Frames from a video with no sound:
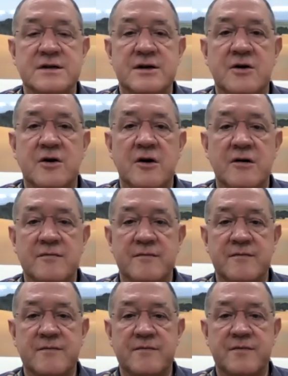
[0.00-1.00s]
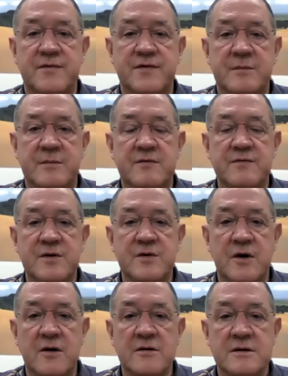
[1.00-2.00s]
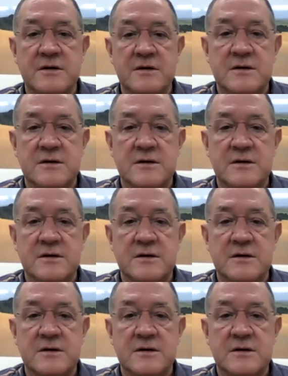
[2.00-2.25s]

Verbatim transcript: that are some of you are